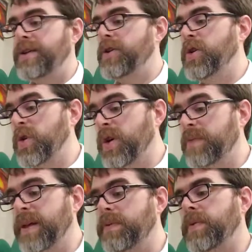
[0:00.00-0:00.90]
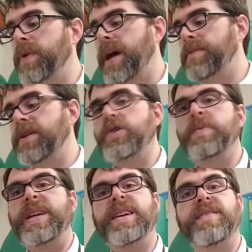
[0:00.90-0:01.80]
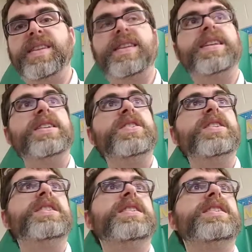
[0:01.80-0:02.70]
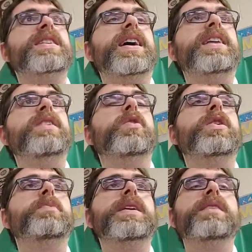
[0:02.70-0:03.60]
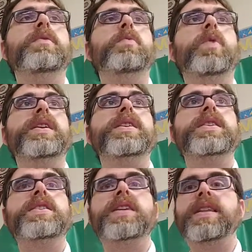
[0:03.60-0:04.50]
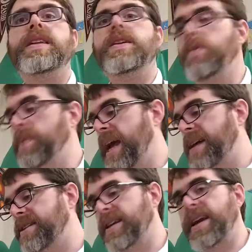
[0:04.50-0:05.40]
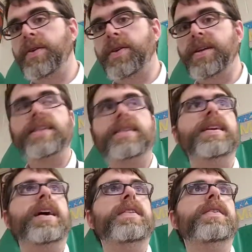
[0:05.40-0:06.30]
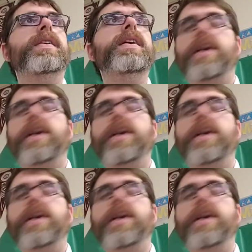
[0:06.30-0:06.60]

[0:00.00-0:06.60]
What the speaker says: normally what will happen is you'll be given the tensions instead, or you'll be given one tension, and then you'll be asked to calculate the other.